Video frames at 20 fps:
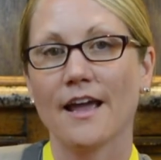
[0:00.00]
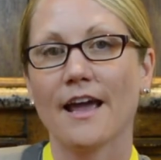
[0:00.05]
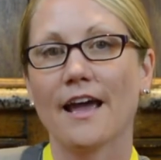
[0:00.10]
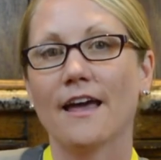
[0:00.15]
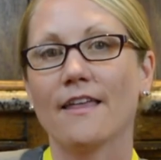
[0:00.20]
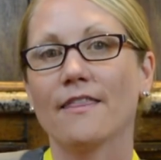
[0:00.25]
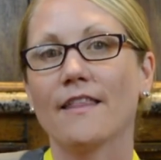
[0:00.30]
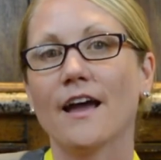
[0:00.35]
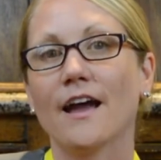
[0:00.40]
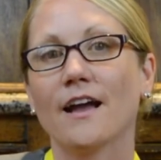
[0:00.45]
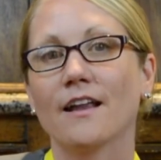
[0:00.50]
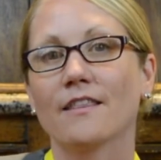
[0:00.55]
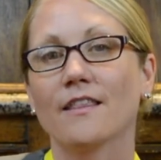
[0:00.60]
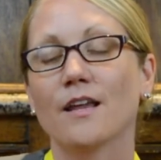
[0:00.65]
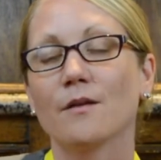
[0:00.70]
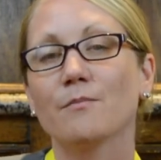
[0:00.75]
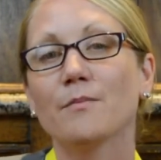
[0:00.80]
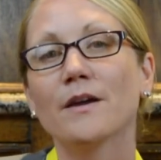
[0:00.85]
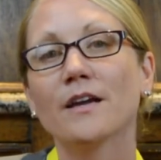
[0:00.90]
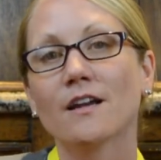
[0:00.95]
And that
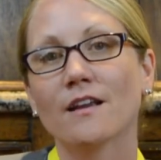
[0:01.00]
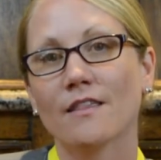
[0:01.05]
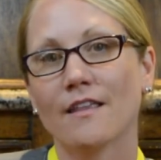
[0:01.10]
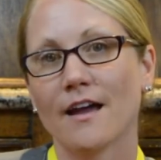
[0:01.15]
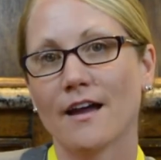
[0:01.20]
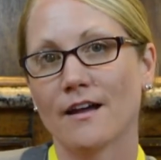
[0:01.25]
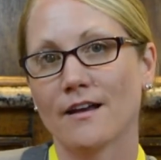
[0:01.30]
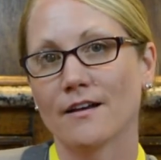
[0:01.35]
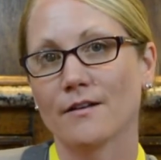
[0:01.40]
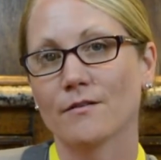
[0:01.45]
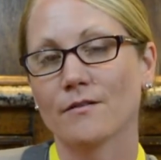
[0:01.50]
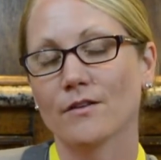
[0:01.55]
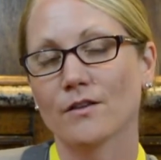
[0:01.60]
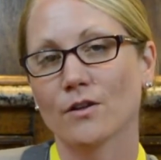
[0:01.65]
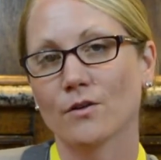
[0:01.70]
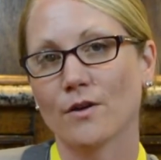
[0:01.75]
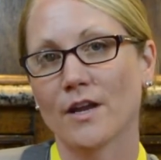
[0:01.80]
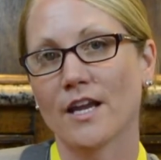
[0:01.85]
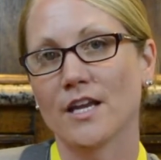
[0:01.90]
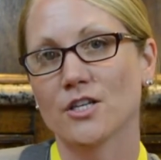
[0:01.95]
they pick that
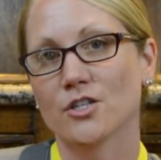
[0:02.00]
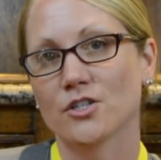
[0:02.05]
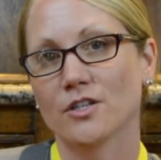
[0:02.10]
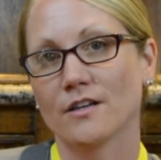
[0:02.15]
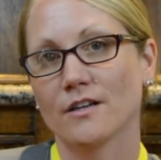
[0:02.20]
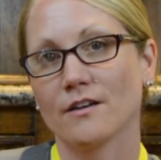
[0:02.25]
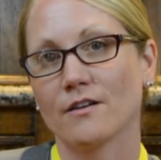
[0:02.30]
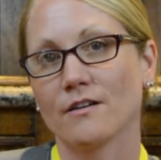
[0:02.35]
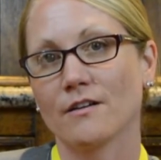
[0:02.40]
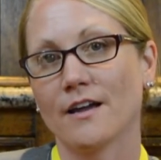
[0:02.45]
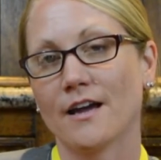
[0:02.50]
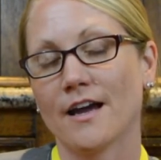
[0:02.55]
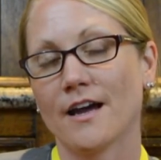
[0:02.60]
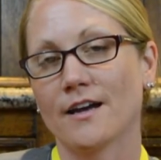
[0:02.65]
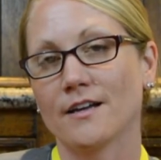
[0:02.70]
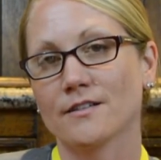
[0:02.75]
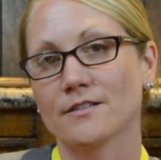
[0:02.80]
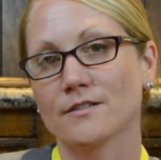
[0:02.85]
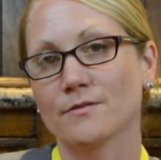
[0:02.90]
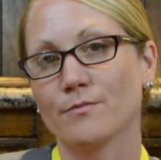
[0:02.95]
location
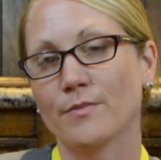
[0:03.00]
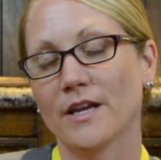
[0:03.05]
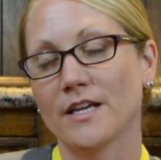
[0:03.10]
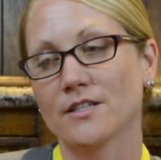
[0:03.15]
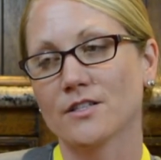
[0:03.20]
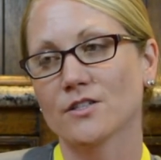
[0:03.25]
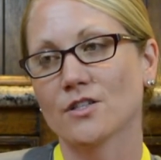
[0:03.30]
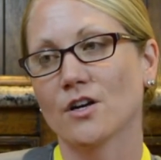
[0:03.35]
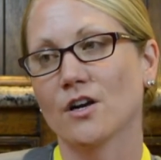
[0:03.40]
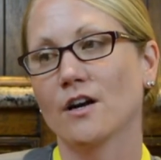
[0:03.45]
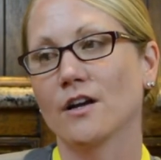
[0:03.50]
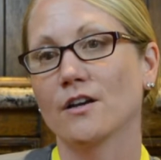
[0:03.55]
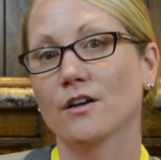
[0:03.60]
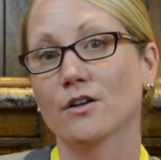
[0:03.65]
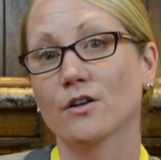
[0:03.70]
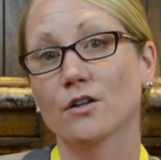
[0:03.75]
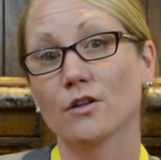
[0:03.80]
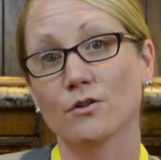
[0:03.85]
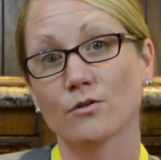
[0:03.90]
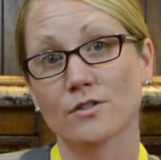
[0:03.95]
as based
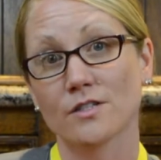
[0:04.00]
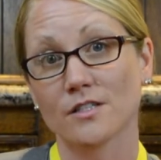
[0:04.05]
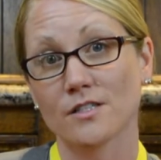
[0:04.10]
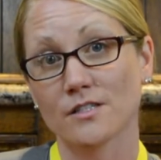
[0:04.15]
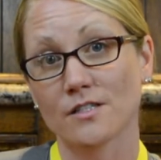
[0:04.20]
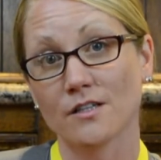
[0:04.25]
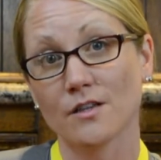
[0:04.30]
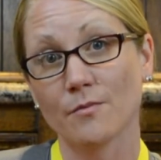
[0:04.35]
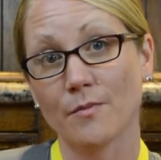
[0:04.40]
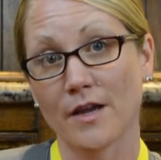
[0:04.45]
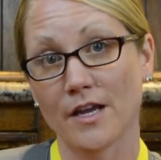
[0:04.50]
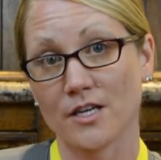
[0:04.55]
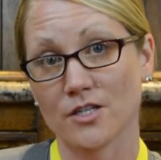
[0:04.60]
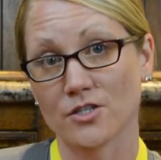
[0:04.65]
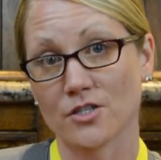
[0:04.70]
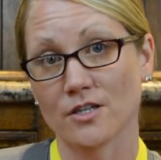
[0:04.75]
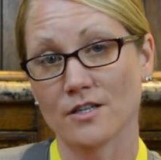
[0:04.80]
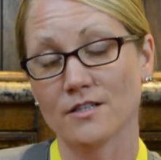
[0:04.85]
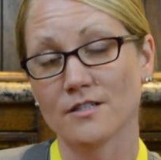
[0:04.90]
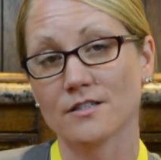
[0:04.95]
on closest to the
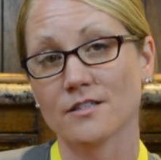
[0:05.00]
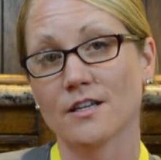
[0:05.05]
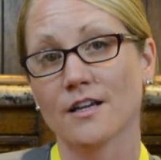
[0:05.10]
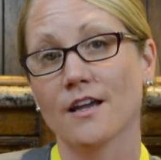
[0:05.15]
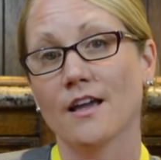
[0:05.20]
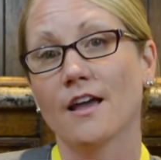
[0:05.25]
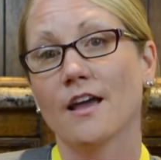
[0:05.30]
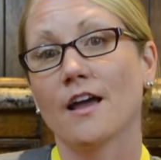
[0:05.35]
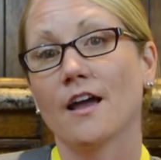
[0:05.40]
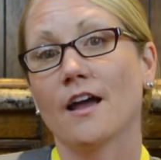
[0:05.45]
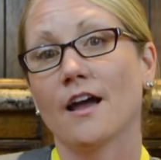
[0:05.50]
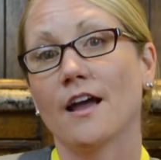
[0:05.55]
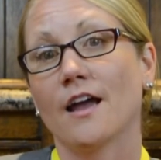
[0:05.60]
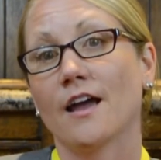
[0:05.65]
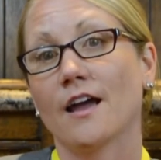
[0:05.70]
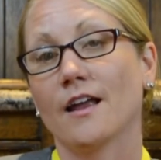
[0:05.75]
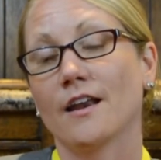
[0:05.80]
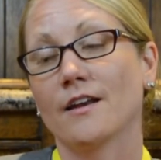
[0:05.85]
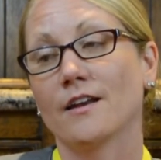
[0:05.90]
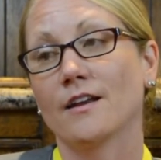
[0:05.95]
patient,
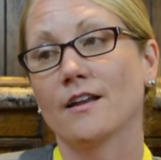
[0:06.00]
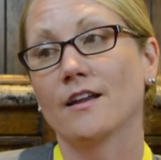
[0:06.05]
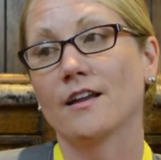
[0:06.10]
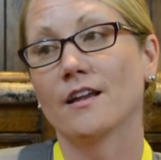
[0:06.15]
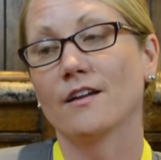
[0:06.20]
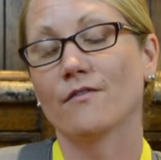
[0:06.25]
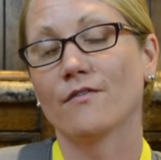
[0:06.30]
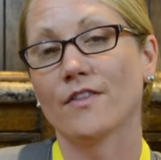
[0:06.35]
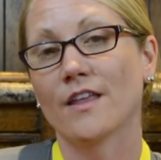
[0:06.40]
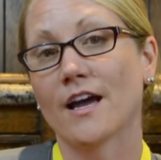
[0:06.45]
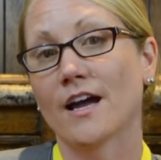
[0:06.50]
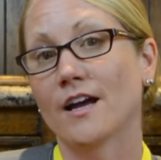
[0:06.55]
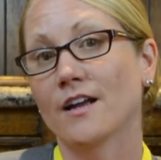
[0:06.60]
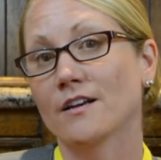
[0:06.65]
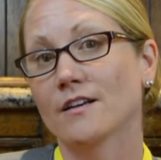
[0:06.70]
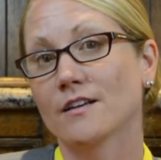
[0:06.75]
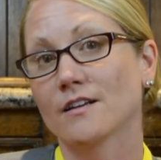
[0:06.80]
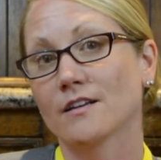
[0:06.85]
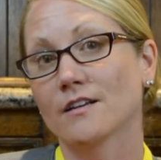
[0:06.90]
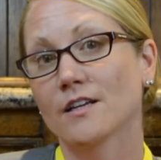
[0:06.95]
and if
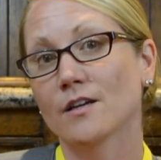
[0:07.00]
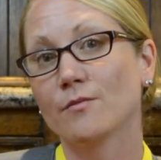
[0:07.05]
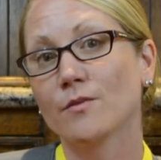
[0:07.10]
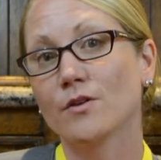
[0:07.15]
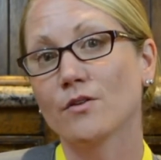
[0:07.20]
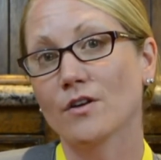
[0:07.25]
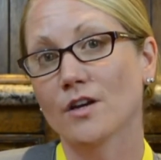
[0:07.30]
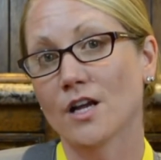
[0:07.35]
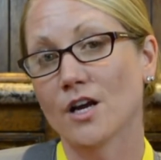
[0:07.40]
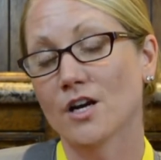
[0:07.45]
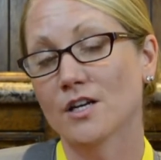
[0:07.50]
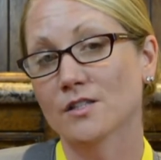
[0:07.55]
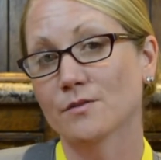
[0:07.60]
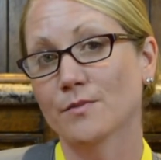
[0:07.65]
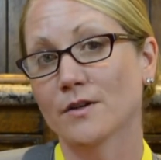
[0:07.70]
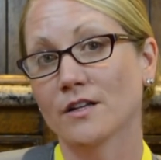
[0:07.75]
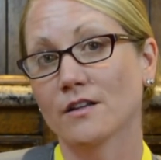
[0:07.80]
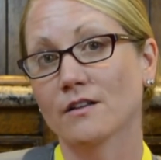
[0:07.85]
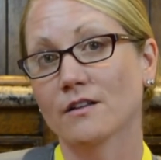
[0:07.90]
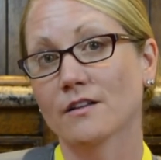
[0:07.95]
that community
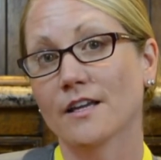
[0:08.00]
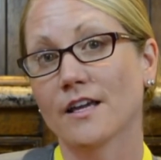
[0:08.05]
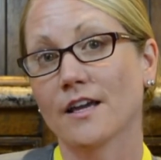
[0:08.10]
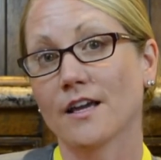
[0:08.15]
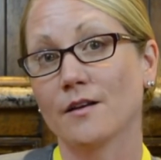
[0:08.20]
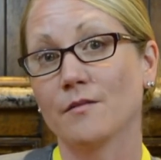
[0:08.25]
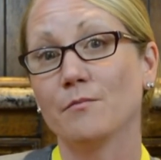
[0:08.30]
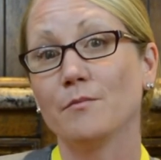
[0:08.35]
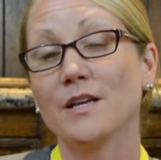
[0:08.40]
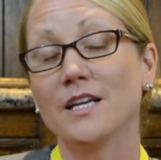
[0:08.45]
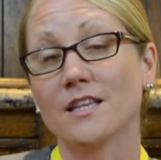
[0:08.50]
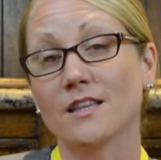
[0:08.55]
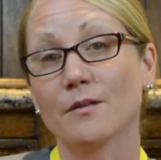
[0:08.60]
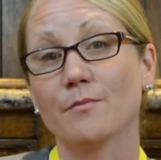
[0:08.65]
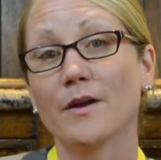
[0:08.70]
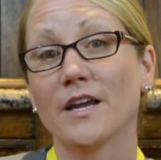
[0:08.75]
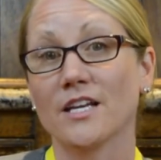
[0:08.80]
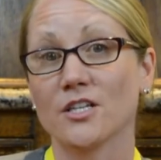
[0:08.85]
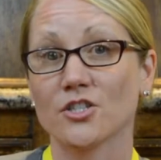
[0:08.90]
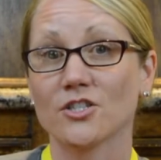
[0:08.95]
hospital can meet the
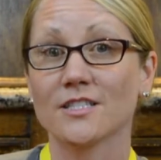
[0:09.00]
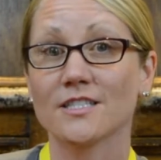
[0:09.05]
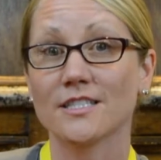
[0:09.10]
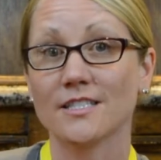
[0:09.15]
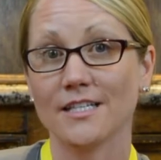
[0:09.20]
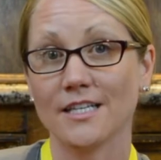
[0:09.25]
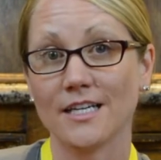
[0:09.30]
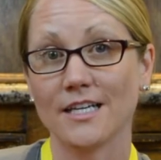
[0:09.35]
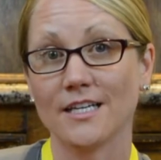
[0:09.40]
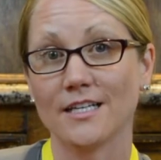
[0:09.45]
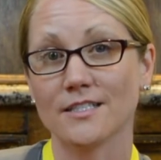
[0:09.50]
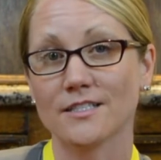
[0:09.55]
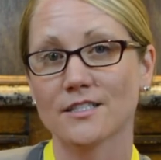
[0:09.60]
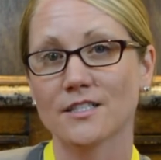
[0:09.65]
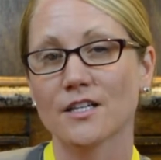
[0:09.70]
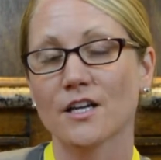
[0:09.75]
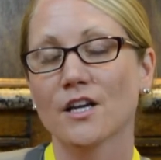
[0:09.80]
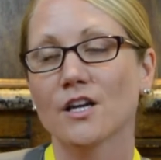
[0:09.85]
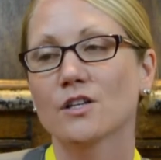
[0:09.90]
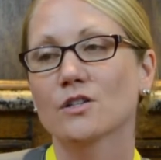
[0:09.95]
patient's needs.